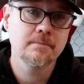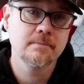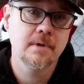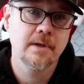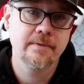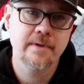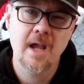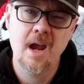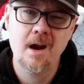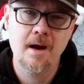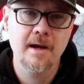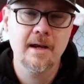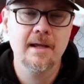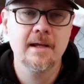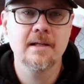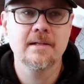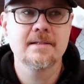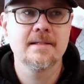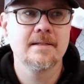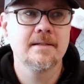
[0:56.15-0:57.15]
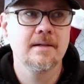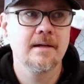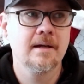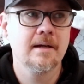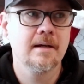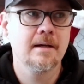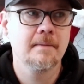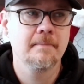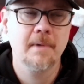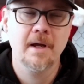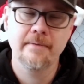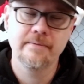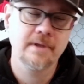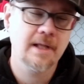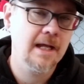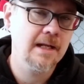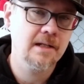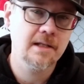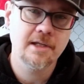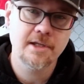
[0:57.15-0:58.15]
I've carried it, I've
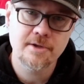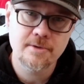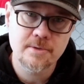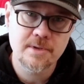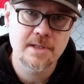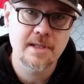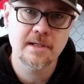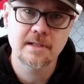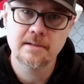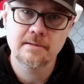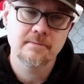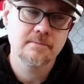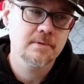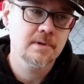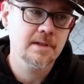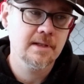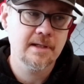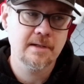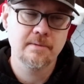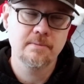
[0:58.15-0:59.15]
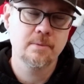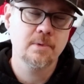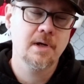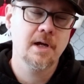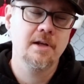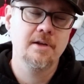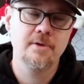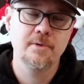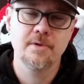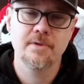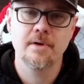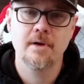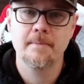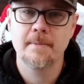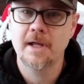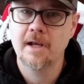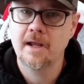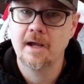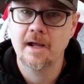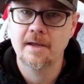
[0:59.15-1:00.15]
lightly used it, really what I do with all
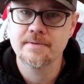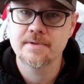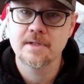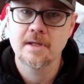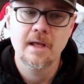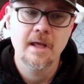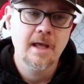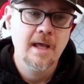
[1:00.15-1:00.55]
my knives,